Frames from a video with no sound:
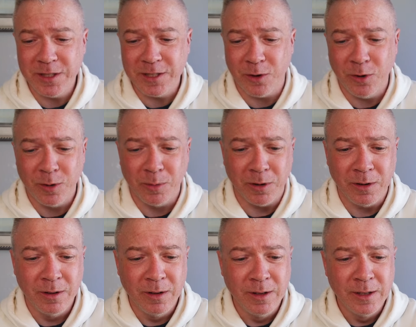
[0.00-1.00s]
This is
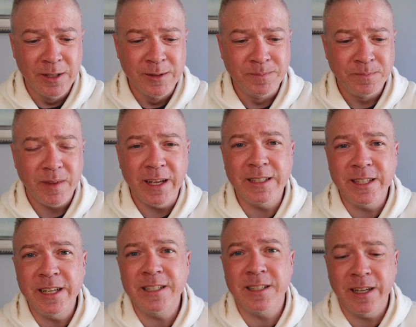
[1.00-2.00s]
horrible. It
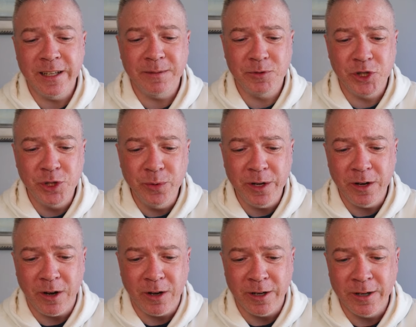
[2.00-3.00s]
tastes like chewing
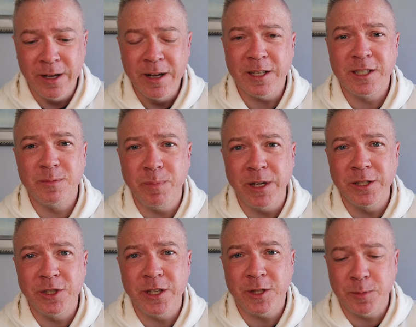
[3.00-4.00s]
on a
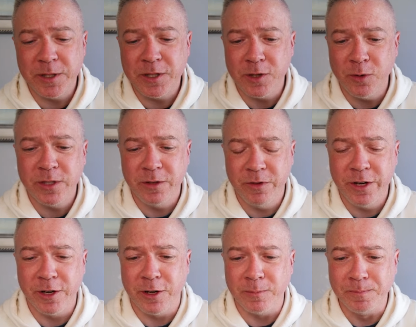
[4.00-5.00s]
sponge that's been soaked in
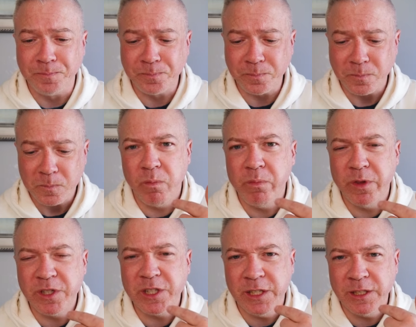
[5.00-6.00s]
vinegar.
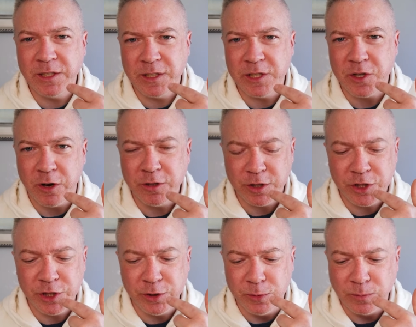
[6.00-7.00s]
The skin is, is hard to
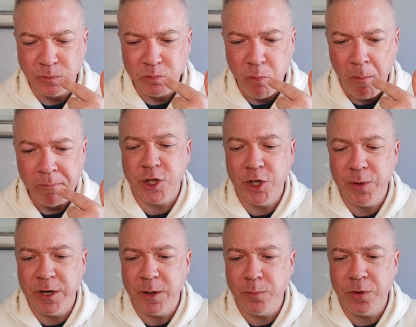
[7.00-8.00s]
chew, so you
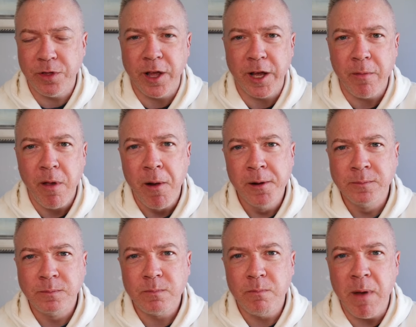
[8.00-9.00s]
end up with like
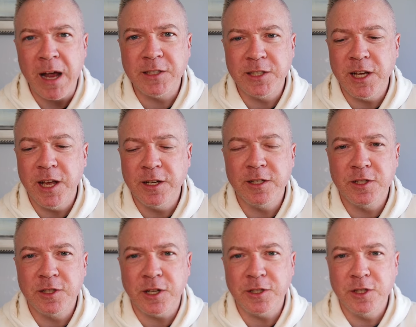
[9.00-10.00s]
masticated
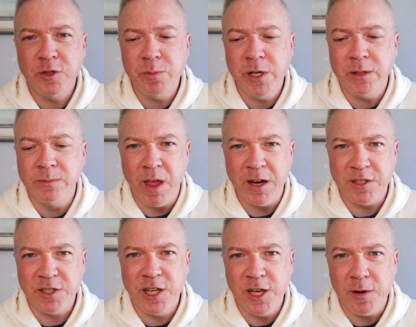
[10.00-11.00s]
sausage meat and a
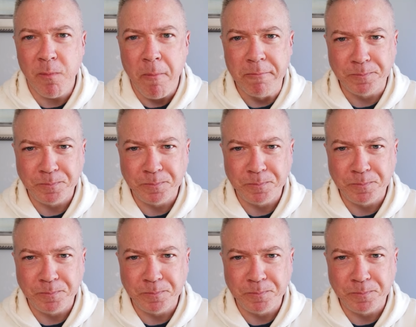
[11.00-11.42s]
skin